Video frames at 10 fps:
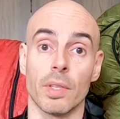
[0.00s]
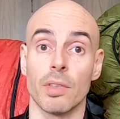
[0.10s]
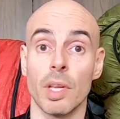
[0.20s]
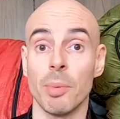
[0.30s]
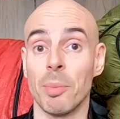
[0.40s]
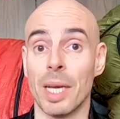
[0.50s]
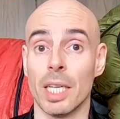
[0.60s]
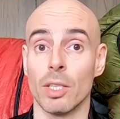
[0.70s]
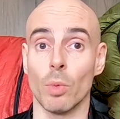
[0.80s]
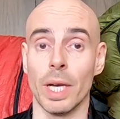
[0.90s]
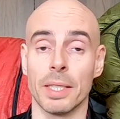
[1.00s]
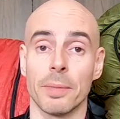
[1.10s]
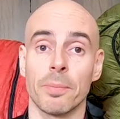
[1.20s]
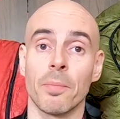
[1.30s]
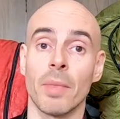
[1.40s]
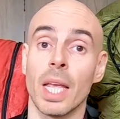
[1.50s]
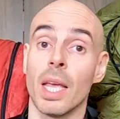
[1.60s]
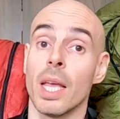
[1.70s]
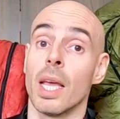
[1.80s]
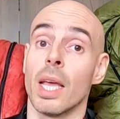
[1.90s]
sleeping bag is wet.
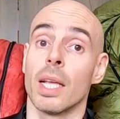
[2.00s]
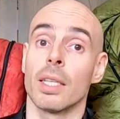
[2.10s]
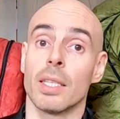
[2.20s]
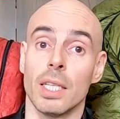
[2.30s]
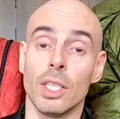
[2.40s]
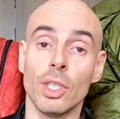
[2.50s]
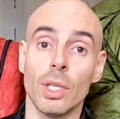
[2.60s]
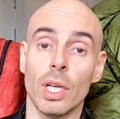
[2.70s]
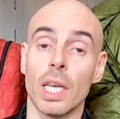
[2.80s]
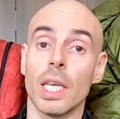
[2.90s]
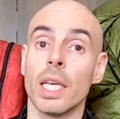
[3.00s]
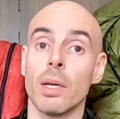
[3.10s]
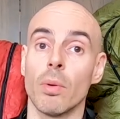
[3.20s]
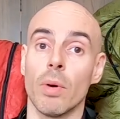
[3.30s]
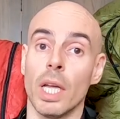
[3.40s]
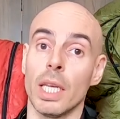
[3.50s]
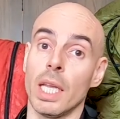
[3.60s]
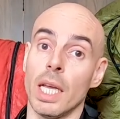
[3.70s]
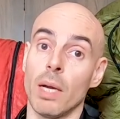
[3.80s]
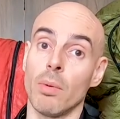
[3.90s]
Traditionally,
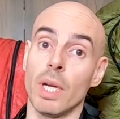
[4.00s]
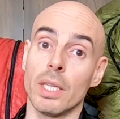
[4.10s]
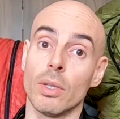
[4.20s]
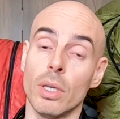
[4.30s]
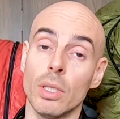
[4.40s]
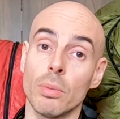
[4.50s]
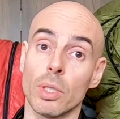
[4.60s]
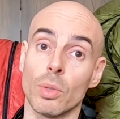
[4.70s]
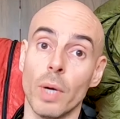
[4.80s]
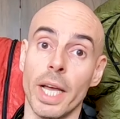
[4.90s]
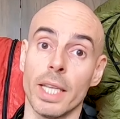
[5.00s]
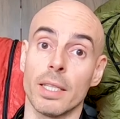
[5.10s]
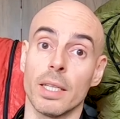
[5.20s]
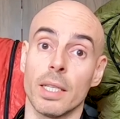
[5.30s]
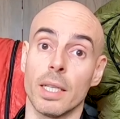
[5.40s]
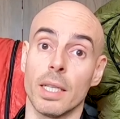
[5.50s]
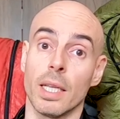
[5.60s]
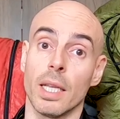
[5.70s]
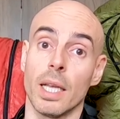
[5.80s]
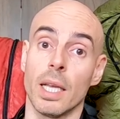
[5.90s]
when down was wet,
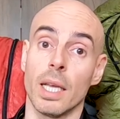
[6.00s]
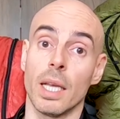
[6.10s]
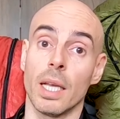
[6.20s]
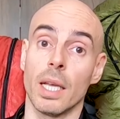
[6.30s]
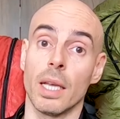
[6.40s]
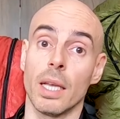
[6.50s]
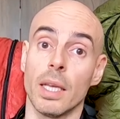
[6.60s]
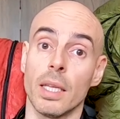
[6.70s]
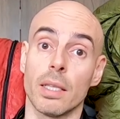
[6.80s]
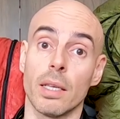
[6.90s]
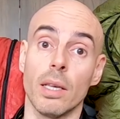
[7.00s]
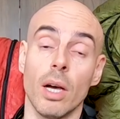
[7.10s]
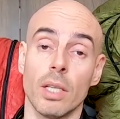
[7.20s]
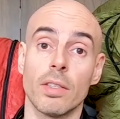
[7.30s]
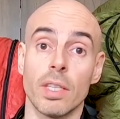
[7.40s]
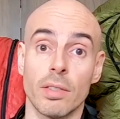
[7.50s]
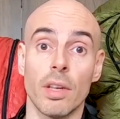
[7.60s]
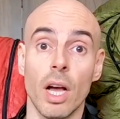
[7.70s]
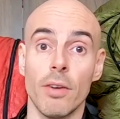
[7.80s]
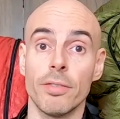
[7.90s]
it lost its
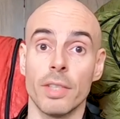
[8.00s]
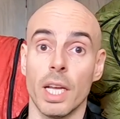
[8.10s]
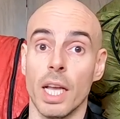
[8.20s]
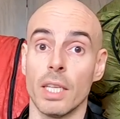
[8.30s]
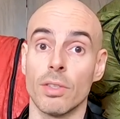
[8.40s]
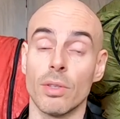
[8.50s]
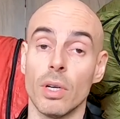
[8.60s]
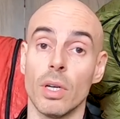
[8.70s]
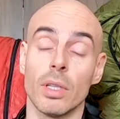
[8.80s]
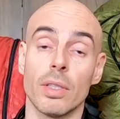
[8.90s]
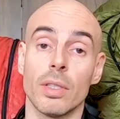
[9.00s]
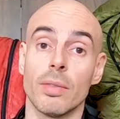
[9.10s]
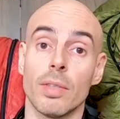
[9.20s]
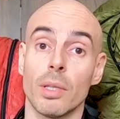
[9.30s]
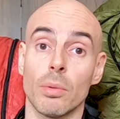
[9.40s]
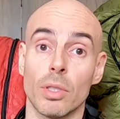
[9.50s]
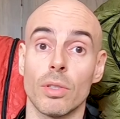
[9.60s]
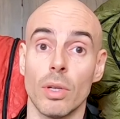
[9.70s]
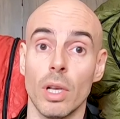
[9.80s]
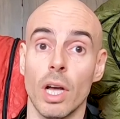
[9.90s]
loft, and so there
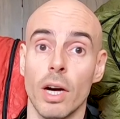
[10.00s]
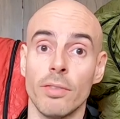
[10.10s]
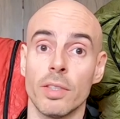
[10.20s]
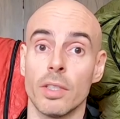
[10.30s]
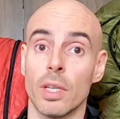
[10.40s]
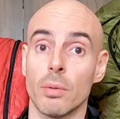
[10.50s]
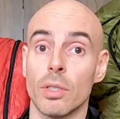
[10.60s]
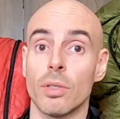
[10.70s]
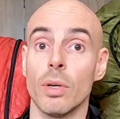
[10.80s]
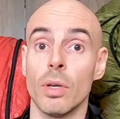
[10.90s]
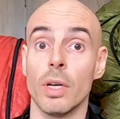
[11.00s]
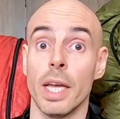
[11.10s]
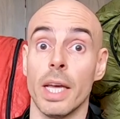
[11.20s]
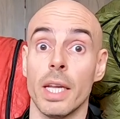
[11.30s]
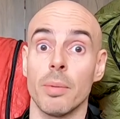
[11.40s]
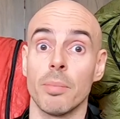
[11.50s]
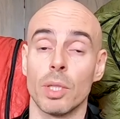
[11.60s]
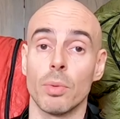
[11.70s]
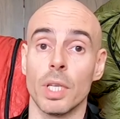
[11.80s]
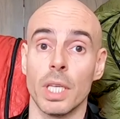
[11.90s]
was no loft, there was no air in
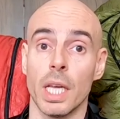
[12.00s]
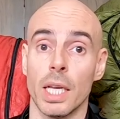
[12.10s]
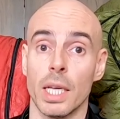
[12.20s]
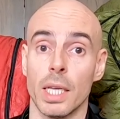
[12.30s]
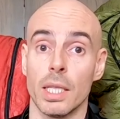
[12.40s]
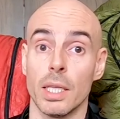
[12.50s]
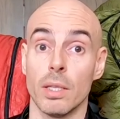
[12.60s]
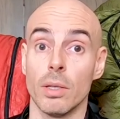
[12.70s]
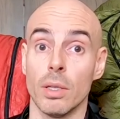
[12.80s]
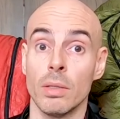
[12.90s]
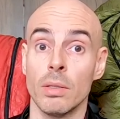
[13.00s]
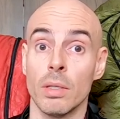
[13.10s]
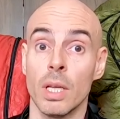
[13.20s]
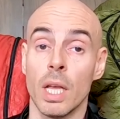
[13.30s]
between the down,